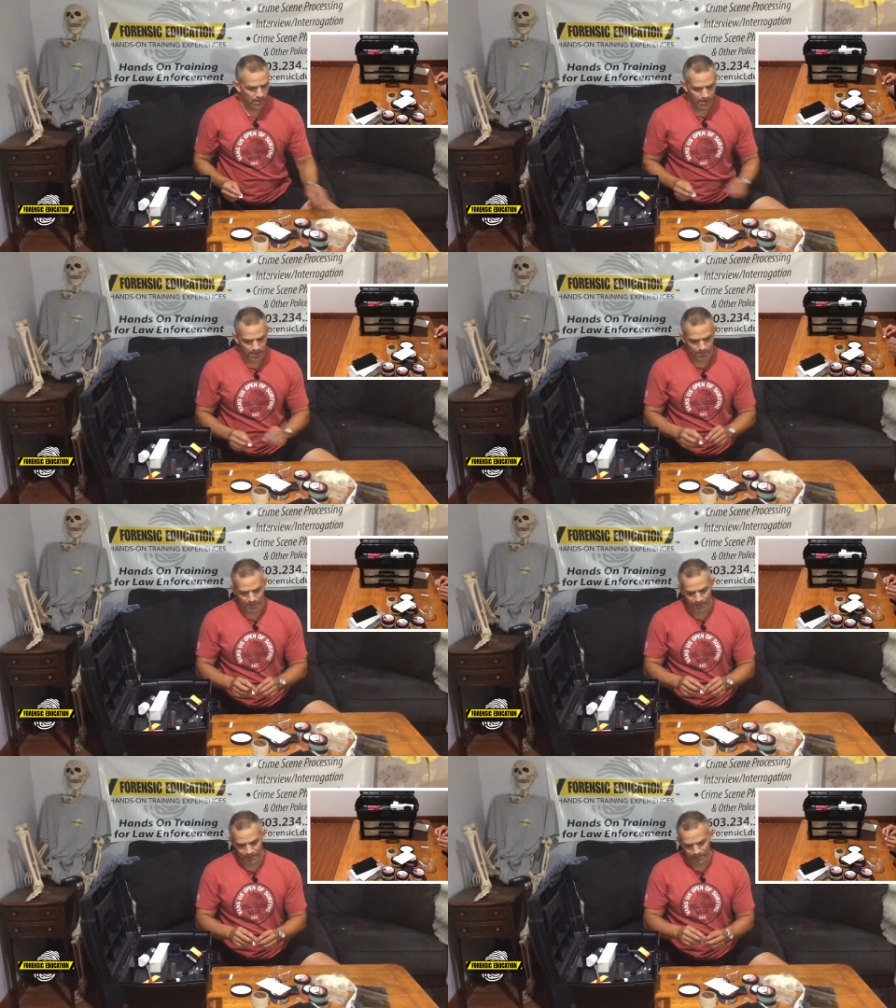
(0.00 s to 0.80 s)

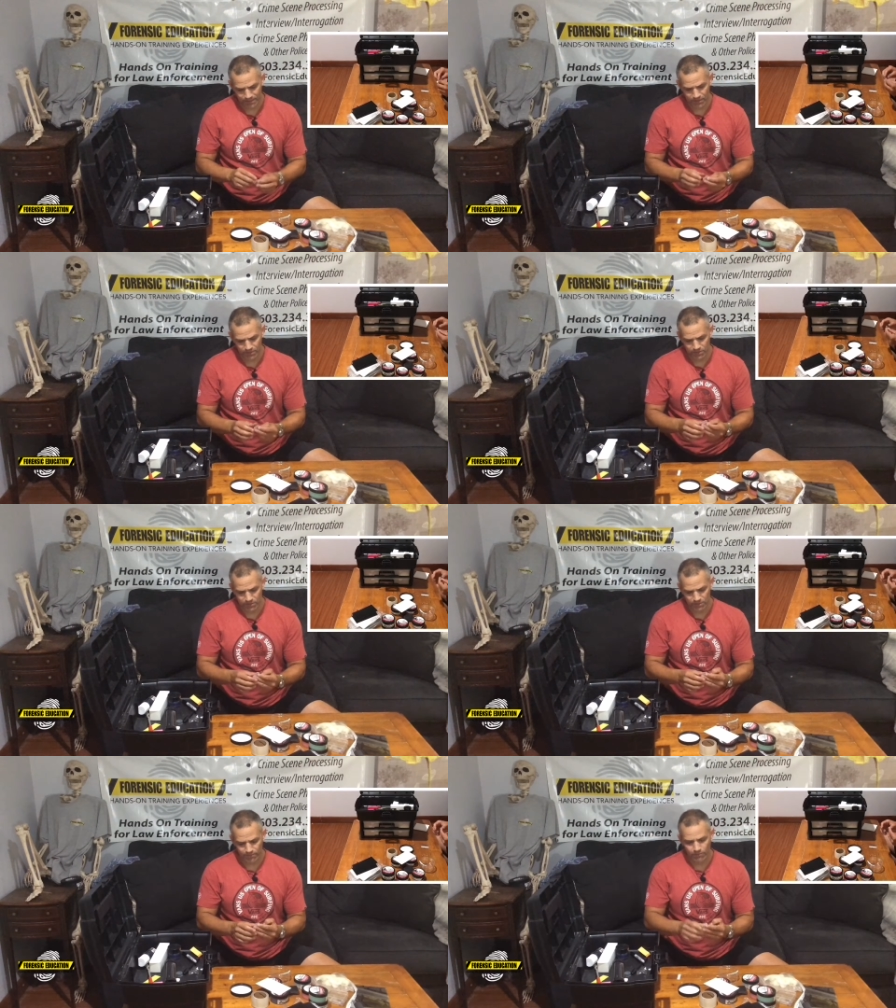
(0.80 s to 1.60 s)
But I like these
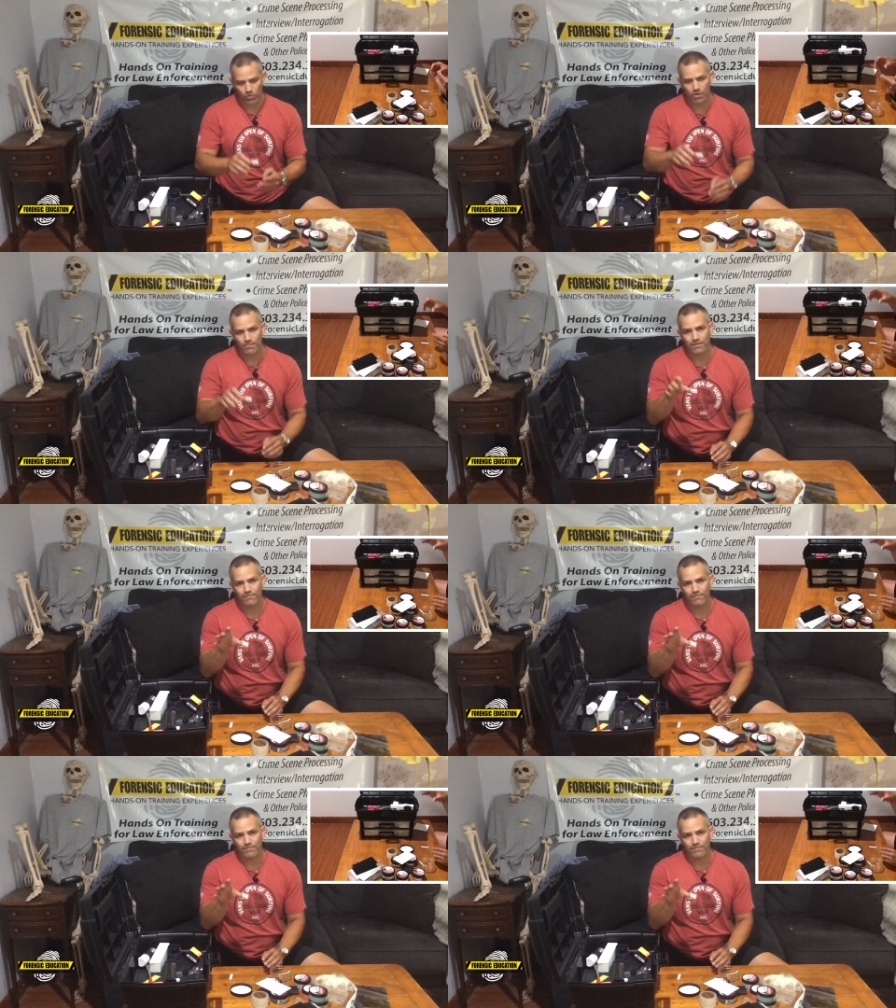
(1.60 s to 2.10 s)
for my